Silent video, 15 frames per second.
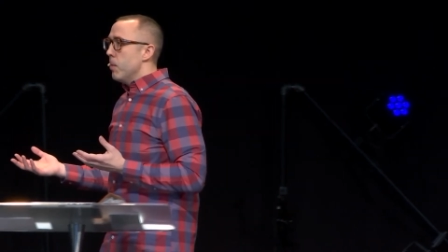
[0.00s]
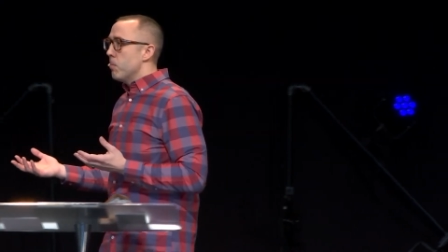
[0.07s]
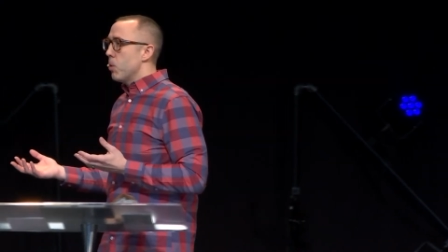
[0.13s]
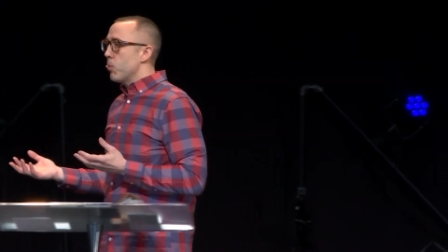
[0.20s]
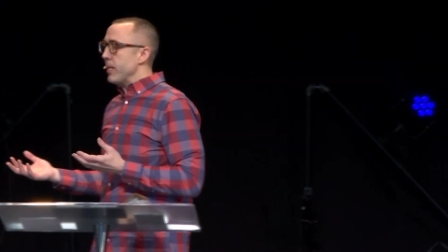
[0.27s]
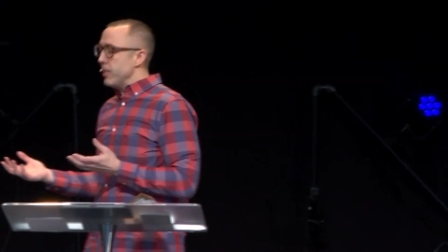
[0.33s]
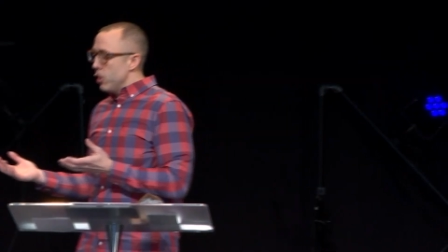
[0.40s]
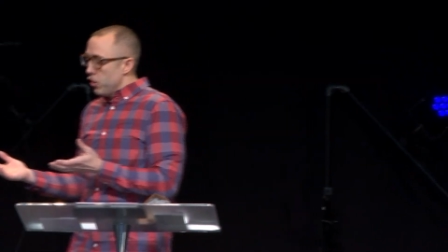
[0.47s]
But
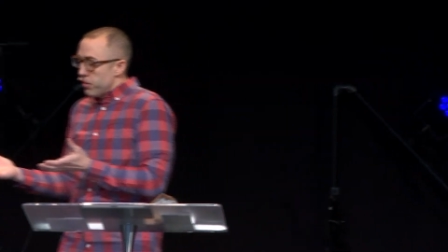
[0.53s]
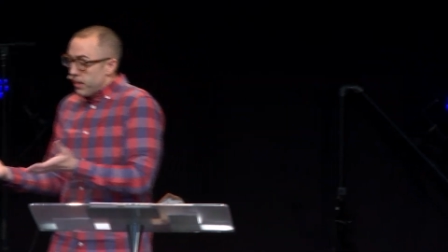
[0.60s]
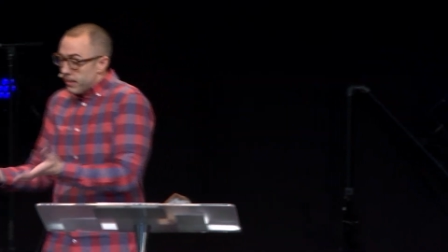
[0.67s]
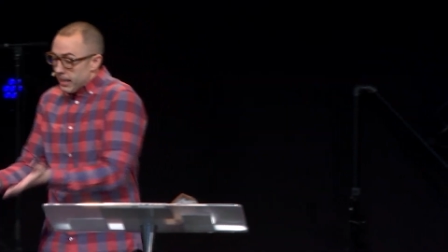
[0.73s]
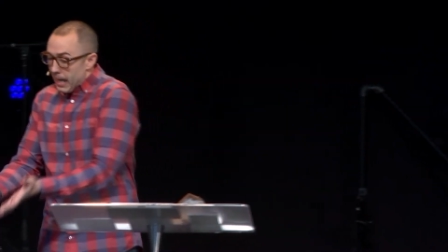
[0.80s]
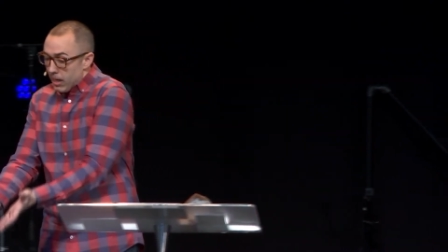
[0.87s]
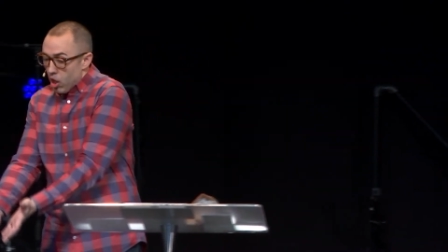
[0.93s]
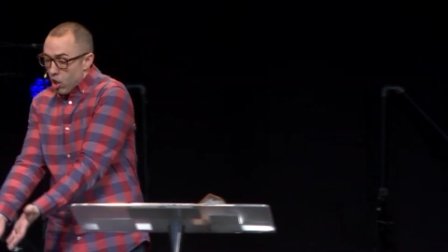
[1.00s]
we know that
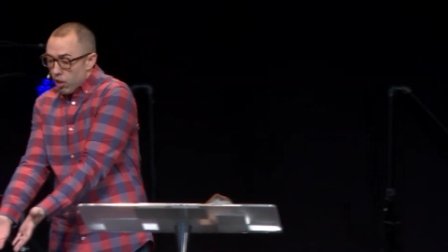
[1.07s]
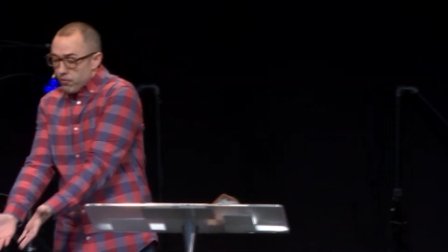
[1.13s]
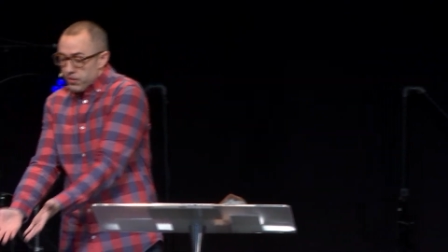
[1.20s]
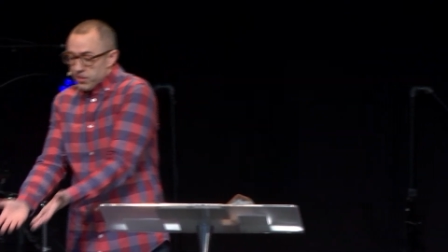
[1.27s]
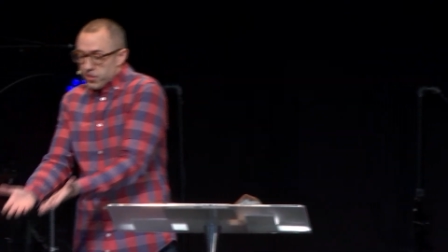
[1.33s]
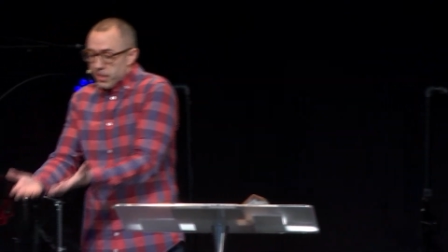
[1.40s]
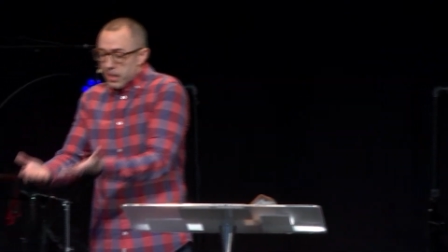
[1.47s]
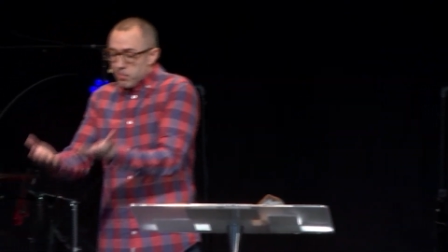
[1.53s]
that
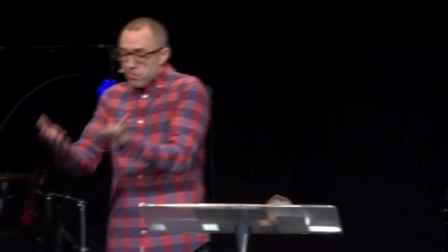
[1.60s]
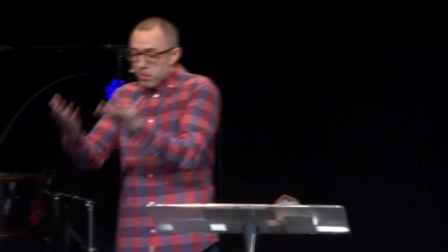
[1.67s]
harvest can